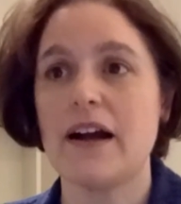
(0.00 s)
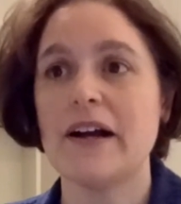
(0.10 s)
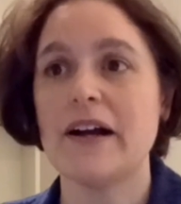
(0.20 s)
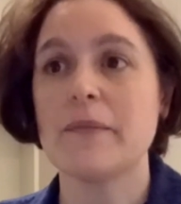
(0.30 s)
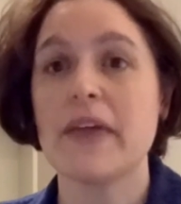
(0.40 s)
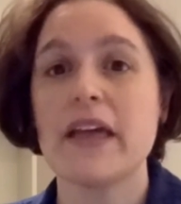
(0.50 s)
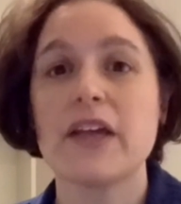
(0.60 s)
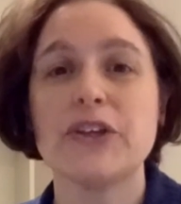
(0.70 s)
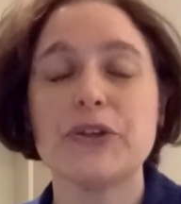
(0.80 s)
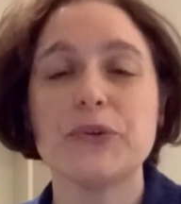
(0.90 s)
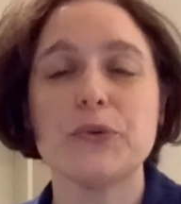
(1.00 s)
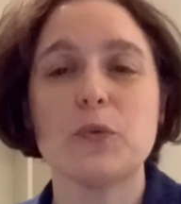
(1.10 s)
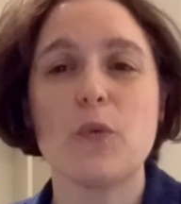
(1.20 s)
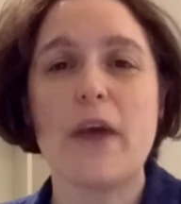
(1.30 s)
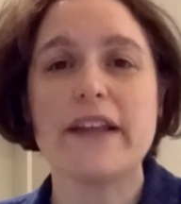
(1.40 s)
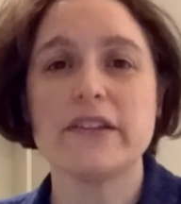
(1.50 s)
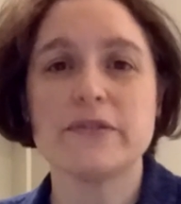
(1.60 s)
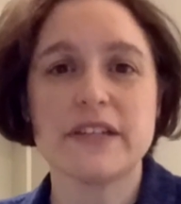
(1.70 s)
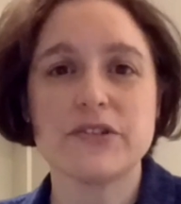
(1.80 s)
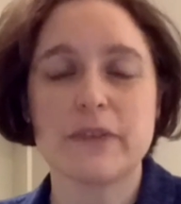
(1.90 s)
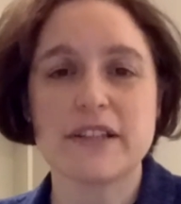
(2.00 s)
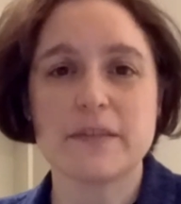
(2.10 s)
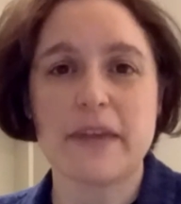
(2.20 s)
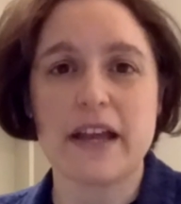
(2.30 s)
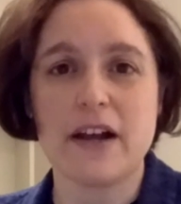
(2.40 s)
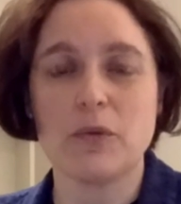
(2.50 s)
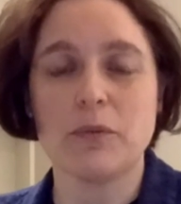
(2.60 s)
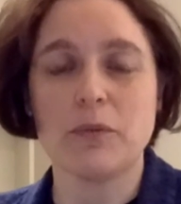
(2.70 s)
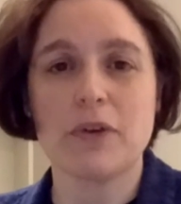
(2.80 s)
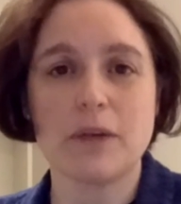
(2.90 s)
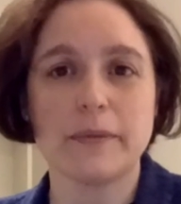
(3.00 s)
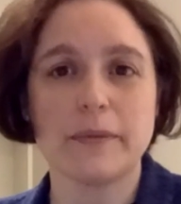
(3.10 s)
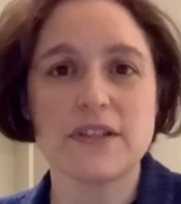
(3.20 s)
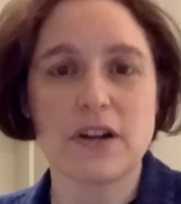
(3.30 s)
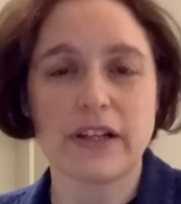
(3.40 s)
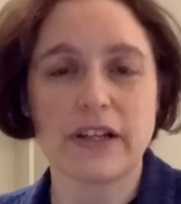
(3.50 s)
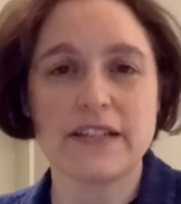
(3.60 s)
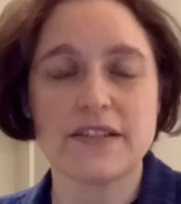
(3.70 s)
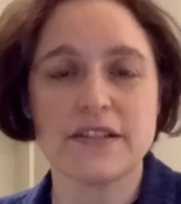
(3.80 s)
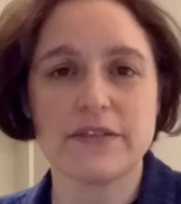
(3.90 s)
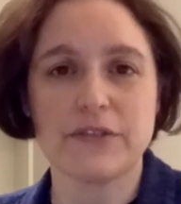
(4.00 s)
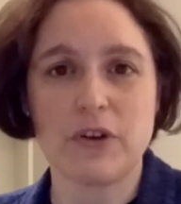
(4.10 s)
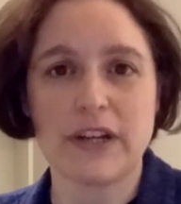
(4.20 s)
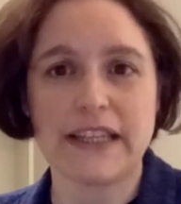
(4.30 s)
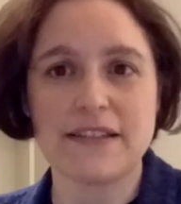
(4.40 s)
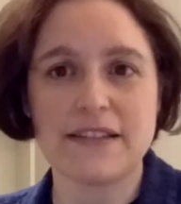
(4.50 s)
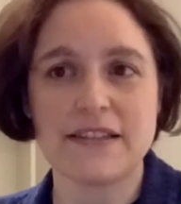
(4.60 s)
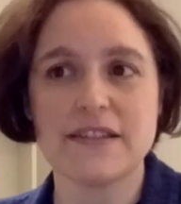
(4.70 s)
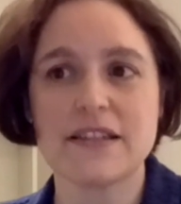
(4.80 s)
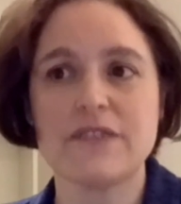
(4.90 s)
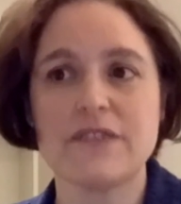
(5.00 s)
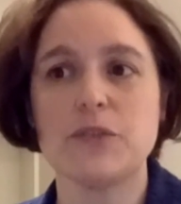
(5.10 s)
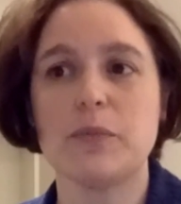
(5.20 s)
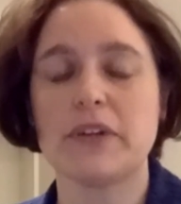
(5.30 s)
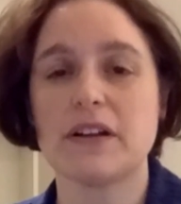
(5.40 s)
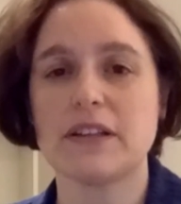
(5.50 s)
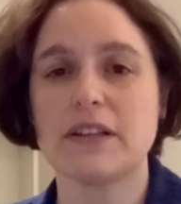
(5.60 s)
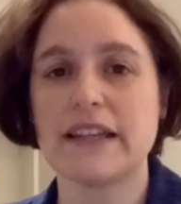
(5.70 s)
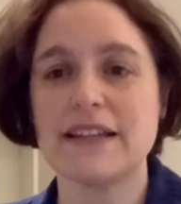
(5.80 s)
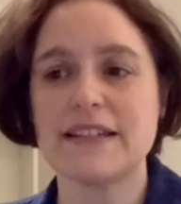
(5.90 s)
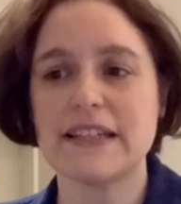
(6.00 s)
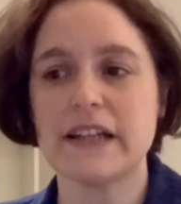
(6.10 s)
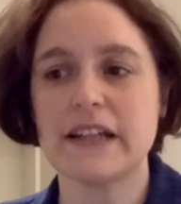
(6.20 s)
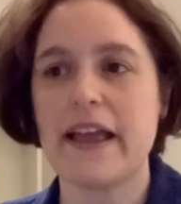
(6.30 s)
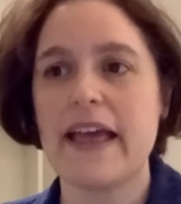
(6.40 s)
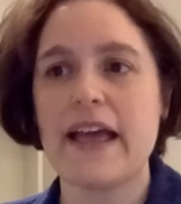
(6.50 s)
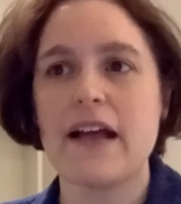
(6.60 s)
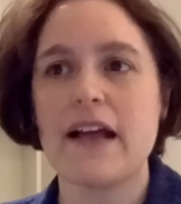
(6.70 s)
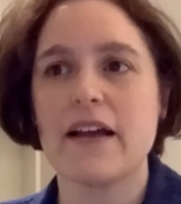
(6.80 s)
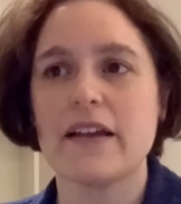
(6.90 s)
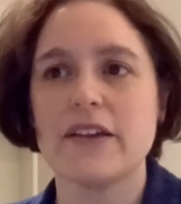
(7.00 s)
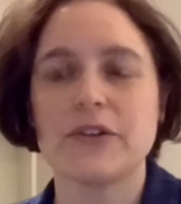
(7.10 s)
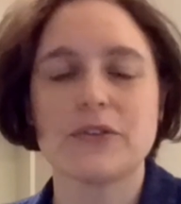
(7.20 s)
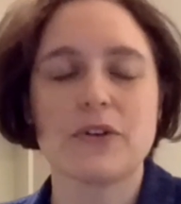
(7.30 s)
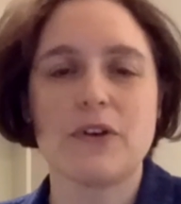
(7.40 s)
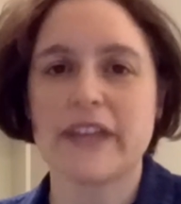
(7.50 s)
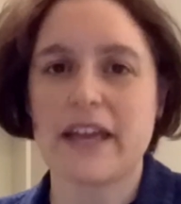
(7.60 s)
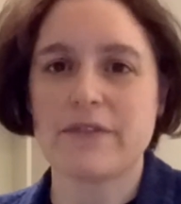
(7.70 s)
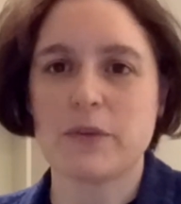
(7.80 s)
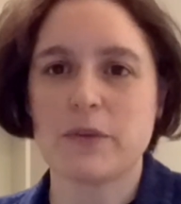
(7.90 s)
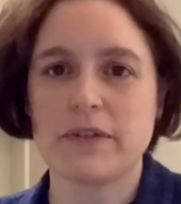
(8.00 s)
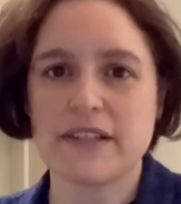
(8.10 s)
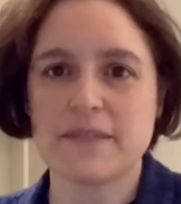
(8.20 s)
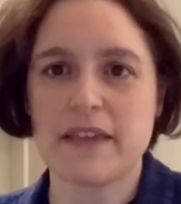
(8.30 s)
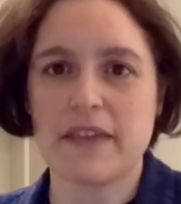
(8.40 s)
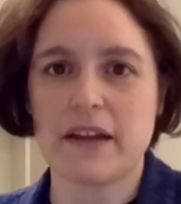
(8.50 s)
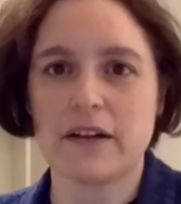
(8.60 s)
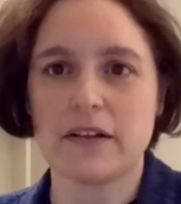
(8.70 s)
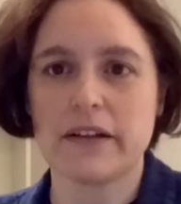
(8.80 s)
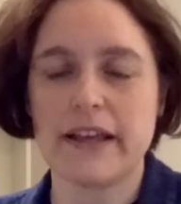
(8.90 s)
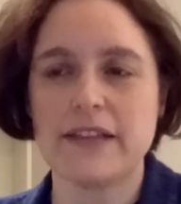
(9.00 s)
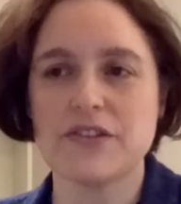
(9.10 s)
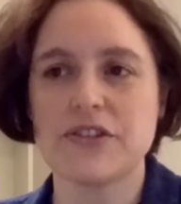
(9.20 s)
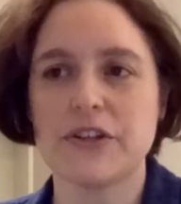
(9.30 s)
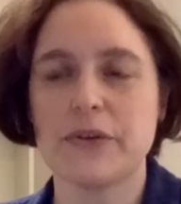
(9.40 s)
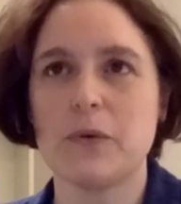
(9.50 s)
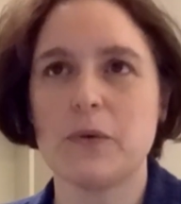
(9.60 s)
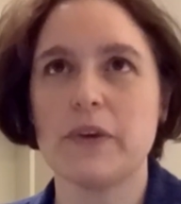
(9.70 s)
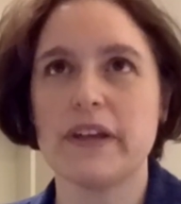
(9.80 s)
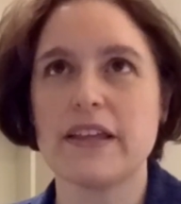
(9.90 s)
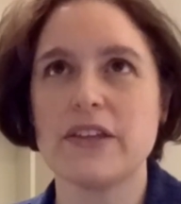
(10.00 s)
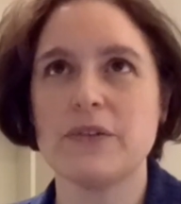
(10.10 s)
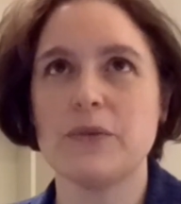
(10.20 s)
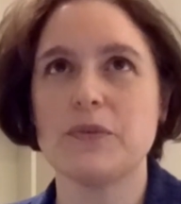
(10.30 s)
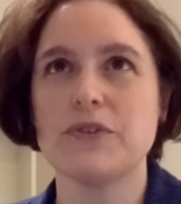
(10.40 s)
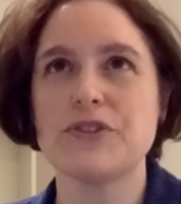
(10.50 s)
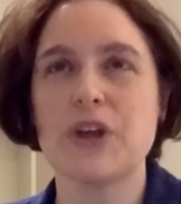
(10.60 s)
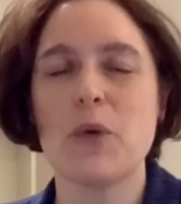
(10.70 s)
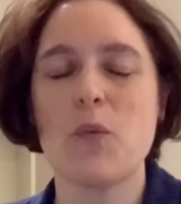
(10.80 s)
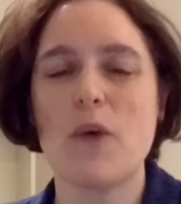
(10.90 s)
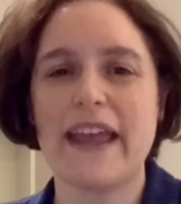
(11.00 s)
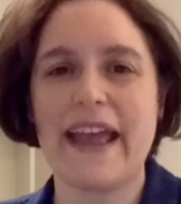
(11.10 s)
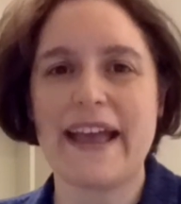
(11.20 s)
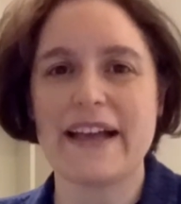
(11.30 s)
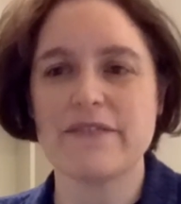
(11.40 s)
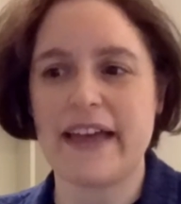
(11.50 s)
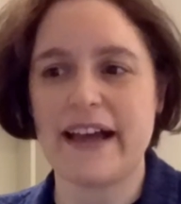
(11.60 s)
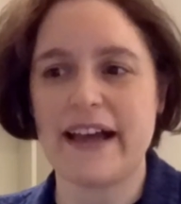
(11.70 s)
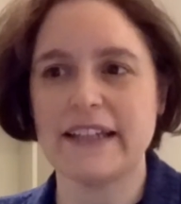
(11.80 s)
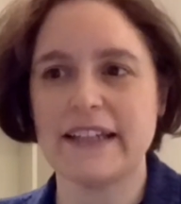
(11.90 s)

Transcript: Um, you, when you send your resume out, will probably target it to different audiences. If you put it on LinkedIn, you're only having one resume there. And so you don't want to have that